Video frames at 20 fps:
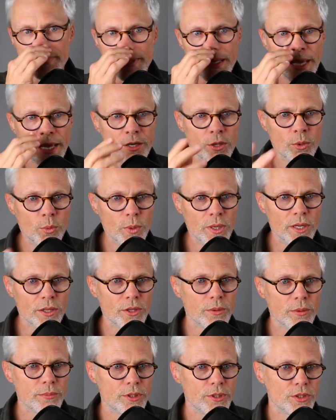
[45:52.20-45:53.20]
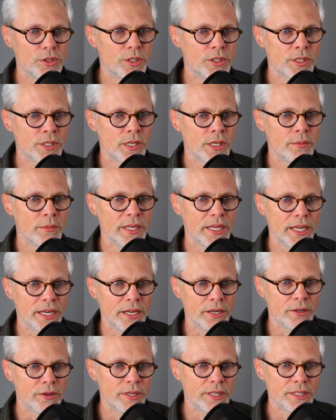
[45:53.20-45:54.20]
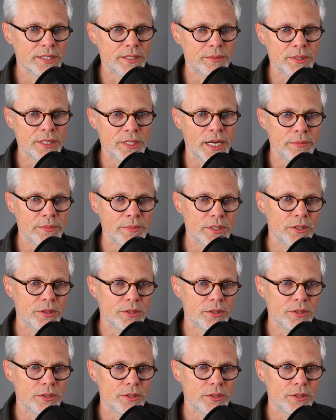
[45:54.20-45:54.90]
And you will. You'll, you're just going to be ignorant sometimes.